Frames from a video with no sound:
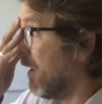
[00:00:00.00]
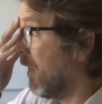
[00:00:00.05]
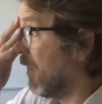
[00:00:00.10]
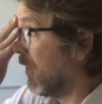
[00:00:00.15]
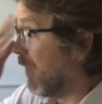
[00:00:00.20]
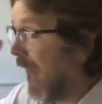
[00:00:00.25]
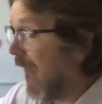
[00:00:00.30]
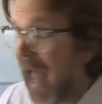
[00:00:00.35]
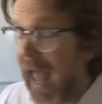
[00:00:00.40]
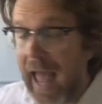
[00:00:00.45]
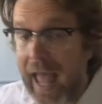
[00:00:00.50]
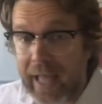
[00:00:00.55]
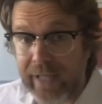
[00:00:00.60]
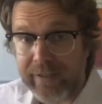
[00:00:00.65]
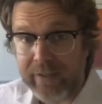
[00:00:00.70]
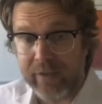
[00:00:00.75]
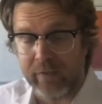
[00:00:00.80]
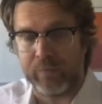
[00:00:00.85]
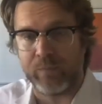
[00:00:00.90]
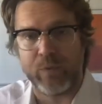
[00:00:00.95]

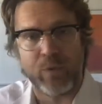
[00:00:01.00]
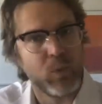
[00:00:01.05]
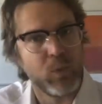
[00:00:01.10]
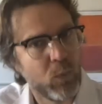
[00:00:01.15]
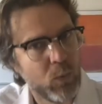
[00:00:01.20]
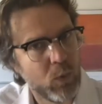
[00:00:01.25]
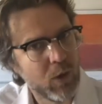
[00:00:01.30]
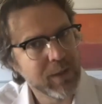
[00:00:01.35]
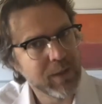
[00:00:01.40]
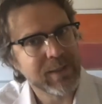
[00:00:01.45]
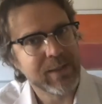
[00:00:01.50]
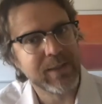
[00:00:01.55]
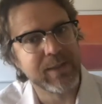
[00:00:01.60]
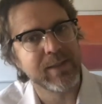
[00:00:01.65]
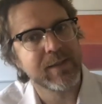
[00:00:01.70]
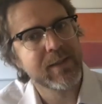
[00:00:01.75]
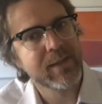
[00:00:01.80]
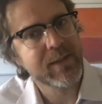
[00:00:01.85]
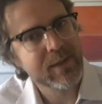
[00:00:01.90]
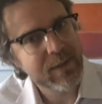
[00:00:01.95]
that was
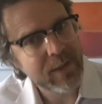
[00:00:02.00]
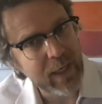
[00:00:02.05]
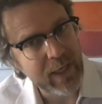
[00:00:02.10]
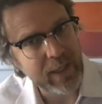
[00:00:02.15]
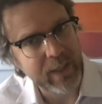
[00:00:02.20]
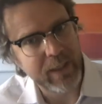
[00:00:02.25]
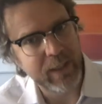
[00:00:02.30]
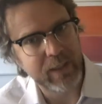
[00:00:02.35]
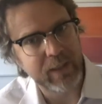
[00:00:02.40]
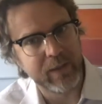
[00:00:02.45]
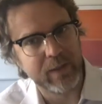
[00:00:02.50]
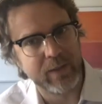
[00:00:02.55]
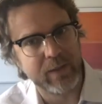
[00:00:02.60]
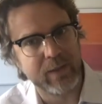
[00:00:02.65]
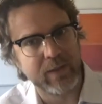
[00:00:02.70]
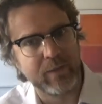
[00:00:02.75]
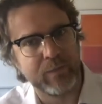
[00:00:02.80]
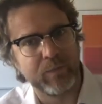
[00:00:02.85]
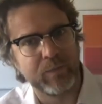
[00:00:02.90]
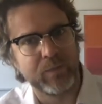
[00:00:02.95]
insane.
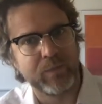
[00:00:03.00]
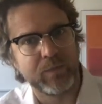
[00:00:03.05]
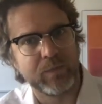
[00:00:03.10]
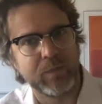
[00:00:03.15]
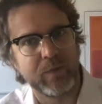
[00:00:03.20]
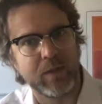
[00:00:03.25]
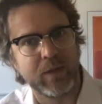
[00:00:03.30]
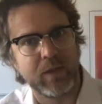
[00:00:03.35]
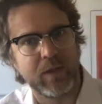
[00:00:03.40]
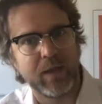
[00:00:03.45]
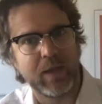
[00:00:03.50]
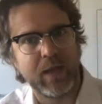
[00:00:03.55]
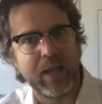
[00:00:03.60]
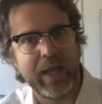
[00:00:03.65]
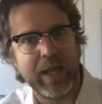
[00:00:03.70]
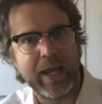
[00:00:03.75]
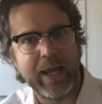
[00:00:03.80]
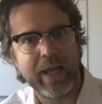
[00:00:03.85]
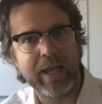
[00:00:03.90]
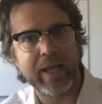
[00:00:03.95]

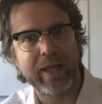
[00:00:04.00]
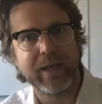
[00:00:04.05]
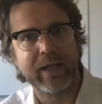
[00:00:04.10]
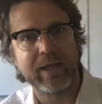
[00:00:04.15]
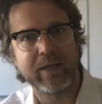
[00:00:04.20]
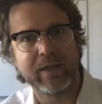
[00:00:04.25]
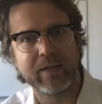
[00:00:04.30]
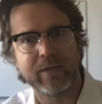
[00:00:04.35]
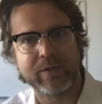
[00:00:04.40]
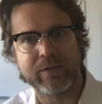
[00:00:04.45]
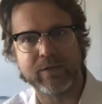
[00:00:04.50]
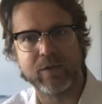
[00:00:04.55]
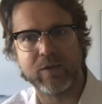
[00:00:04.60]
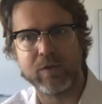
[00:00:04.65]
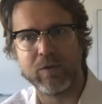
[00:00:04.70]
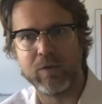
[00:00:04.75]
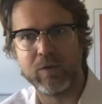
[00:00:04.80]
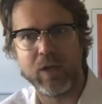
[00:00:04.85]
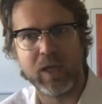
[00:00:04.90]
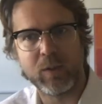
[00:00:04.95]
And
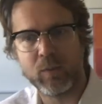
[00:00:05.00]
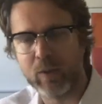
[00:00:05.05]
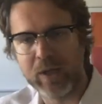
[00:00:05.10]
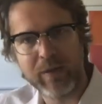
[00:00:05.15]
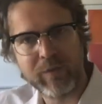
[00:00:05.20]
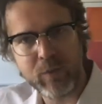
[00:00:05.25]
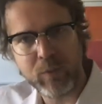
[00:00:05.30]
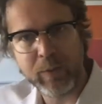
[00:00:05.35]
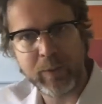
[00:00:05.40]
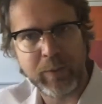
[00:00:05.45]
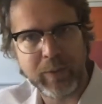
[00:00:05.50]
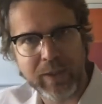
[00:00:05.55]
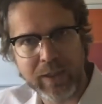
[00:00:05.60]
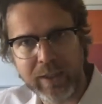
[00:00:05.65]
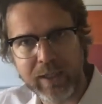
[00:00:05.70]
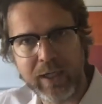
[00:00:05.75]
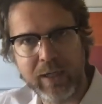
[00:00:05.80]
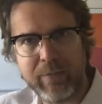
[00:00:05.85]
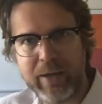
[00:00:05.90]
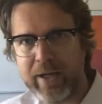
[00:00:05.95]
so, like, whatever we were
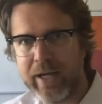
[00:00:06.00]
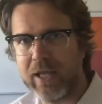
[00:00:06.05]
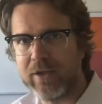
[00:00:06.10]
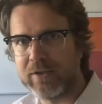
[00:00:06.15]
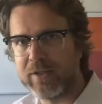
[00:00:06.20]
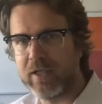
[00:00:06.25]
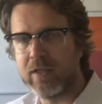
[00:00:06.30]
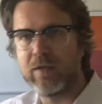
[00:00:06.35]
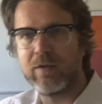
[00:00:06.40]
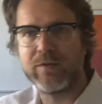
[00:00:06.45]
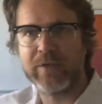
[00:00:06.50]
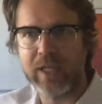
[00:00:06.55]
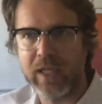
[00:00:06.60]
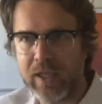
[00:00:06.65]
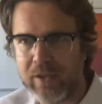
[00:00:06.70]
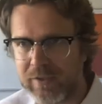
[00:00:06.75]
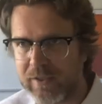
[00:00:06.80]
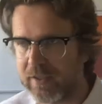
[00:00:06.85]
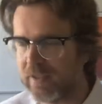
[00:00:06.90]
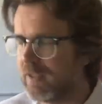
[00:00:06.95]
thinking about ourselves and
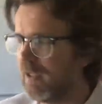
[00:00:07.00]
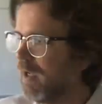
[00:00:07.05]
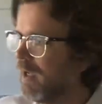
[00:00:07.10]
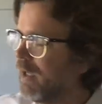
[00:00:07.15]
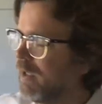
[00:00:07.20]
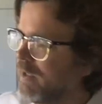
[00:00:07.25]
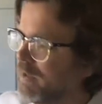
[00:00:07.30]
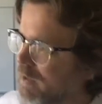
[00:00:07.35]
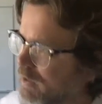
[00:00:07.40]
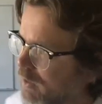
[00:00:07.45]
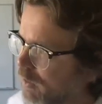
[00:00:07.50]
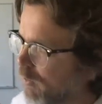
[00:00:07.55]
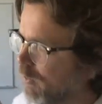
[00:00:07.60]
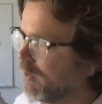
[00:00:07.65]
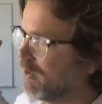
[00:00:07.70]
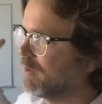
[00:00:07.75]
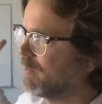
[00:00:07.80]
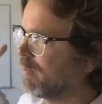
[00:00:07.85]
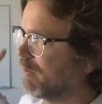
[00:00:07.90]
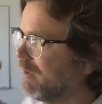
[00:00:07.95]
our societies and the
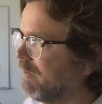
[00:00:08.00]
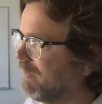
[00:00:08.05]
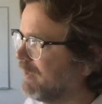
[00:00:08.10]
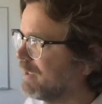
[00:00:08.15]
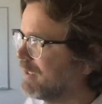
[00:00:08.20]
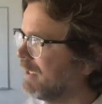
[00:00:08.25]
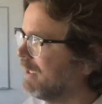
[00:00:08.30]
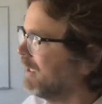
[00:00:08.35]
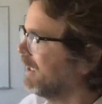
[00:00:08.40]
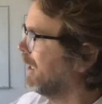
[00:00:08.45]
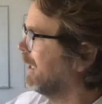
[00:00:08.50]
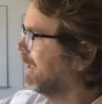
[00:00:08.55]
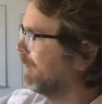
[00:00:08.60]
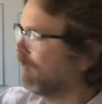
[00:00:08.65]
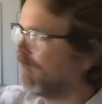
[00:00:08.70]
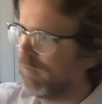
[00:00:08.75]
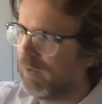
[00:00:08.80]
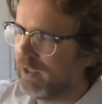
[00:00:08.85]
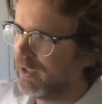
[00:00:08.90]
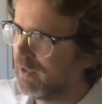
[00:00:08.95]
world previously, like,
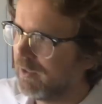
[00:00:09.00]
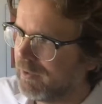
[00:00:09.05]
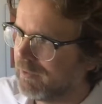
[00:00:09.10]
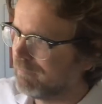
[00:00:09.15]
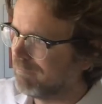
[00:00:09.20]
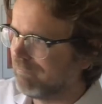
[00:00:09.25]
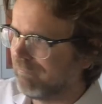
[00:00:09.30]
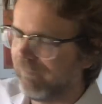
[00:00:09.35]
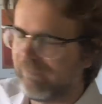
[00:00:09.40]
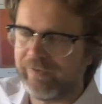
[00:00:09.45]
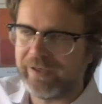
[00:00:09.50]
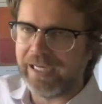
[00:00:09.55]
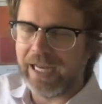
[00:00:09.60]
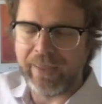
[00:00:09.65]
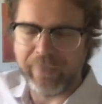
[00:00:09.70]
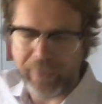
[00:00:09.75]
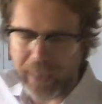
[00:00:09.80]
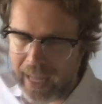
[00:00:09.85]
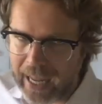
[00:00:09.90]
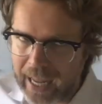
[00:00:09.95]

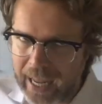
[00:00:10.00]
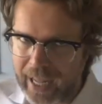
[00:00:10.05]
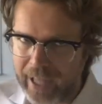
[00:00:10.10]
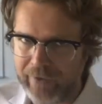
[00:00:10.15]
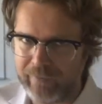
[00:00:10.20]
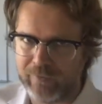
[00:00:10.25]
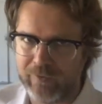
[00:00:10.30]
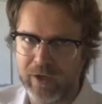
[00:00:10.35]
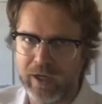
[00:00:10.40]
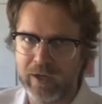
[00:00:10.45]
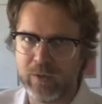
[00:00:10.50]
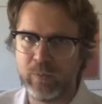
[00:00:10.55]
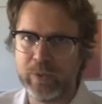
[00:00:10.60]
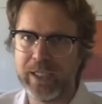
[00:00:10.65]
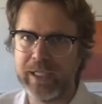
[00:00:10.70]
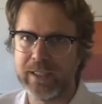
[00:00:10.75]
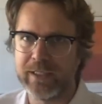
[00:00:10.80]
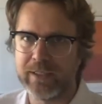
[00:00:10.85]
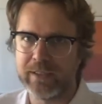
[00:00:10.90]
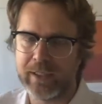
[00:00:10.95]
forget that, right? We
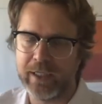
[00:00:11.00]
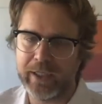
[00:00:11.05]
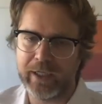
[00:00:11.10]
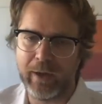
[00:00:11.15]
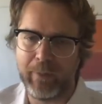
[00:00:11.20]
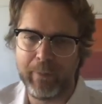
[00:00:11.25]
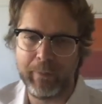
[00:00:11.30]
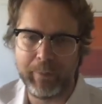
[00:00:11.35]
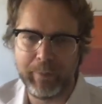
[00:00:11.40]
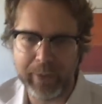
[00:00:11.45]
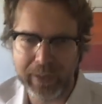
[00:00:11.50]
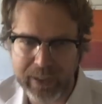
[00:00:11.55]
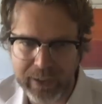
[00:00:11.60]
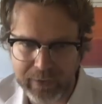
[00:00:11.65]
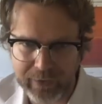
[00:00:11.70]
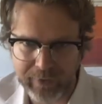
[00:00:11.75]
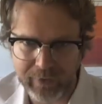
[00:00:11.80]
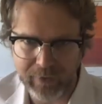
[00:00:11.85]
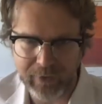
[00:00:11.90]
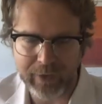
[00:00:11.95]
need to take a
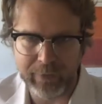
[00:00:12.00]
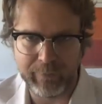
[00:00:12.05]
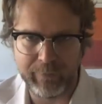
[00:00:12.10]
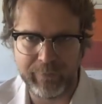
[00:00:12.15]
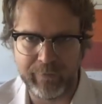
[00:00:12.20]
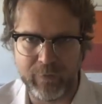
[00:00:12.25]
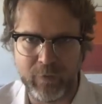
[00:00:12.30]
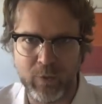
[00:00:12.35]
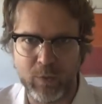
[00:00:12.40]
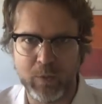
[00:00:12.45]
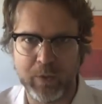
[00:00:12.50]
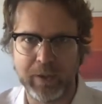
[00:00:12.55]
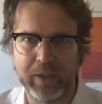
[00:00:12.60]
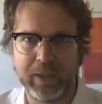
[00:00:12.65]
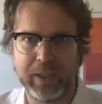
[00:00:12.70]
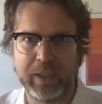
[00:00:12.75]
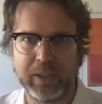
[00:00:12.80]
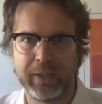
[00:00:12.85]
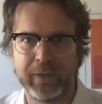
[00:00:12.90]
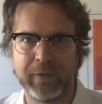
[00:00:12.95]
big leap forward
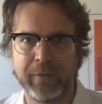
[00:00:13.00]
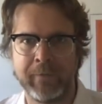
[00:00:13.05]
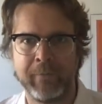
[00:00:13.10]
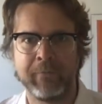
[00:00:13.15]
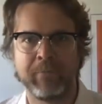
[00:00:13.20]
here.